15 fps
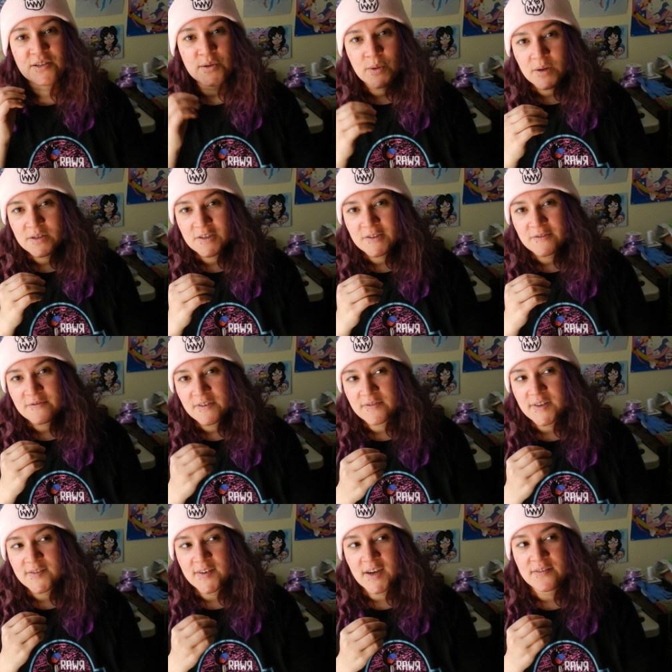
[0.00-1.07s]

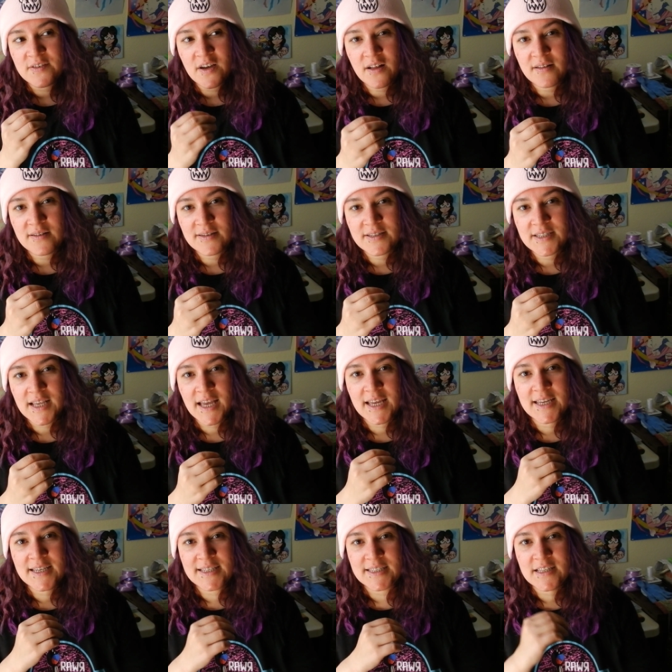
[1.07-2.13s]
$255
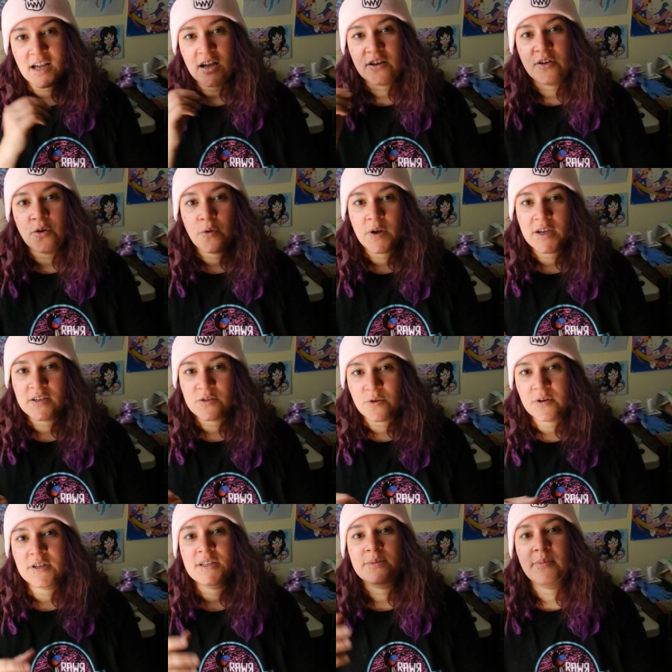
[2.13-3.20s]
that is not going
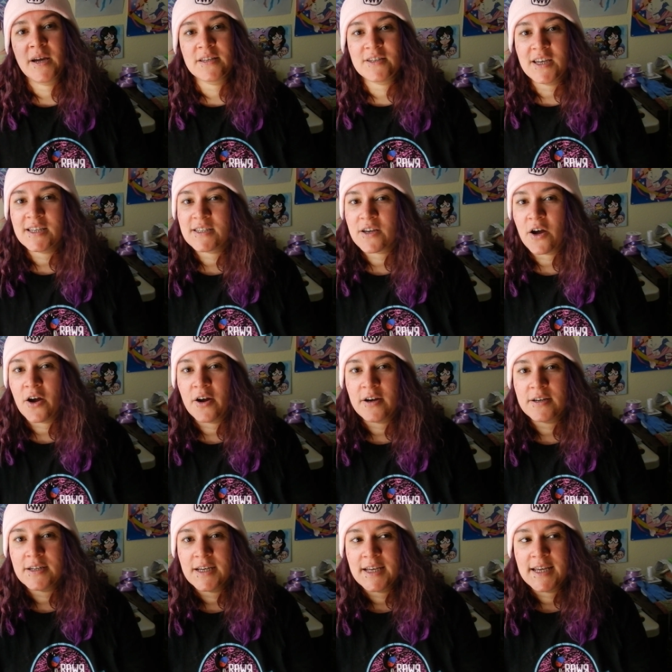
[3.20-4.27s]
towards my Chase
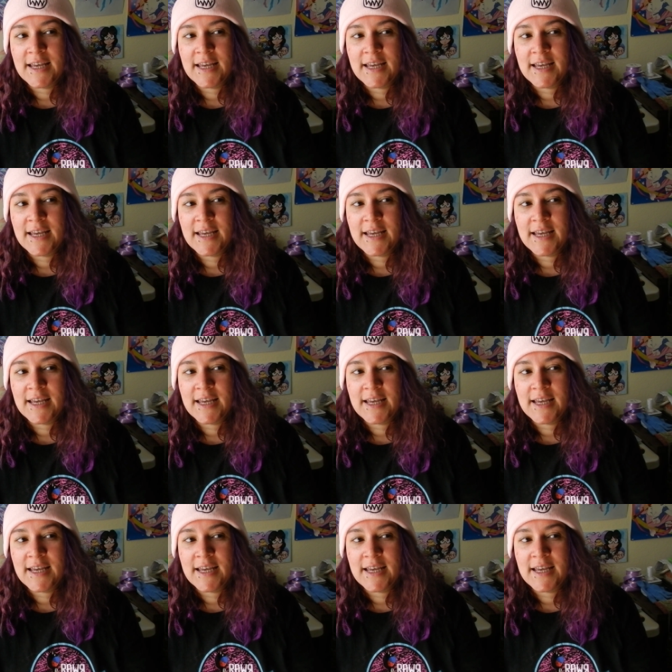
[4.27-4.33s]
card.